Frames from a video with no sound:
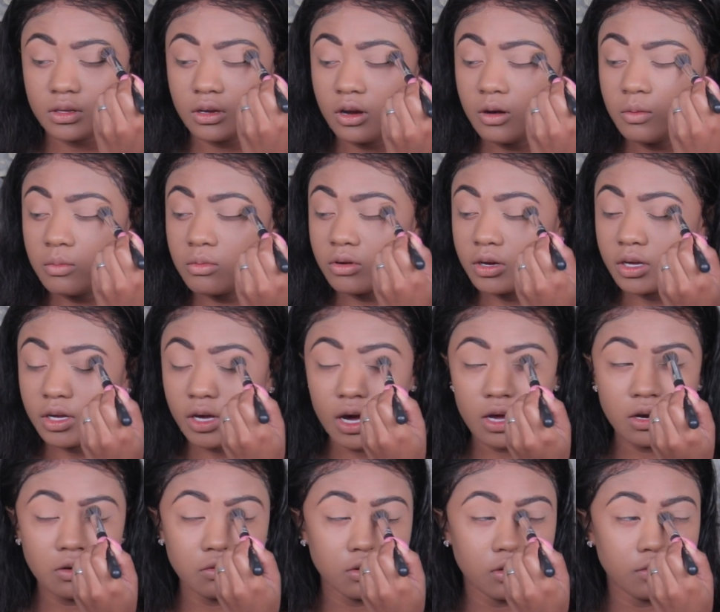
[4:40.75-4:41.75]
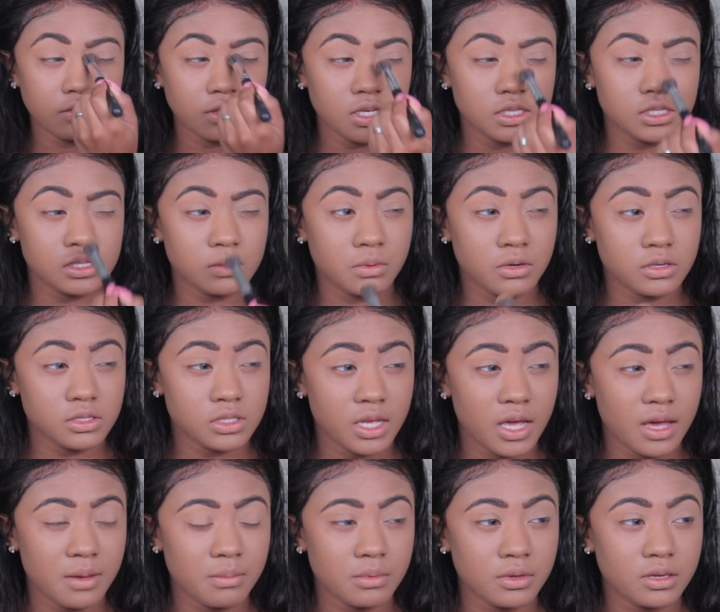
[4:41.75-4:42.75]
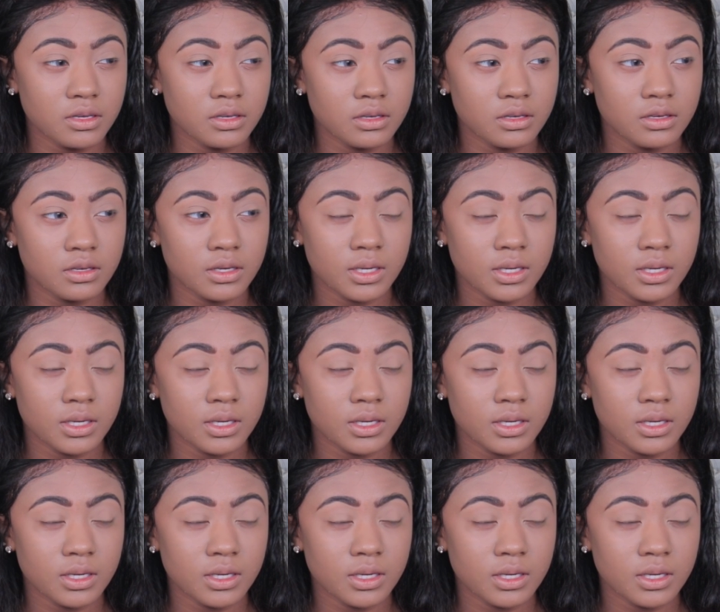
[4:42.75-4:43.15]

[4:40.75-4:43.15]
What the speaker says: Oh boy, I don't know if that's supposed to happen.